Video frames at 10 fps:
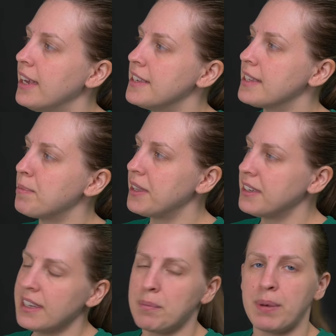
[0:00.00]
is I'm
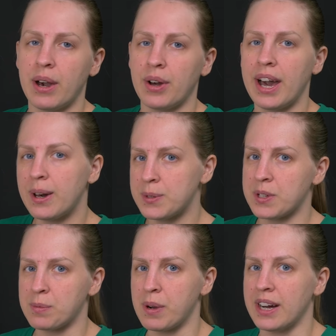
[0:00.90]
thinking about how
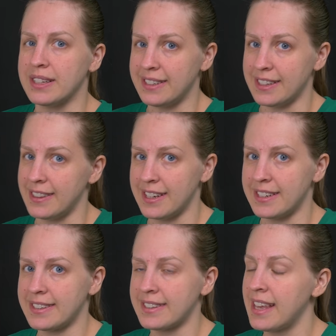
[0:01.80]
Seurat did
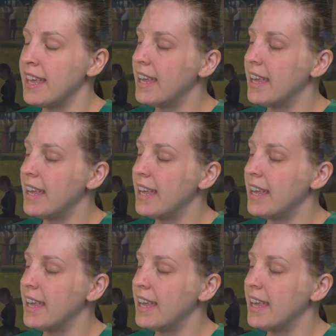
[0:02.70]
this.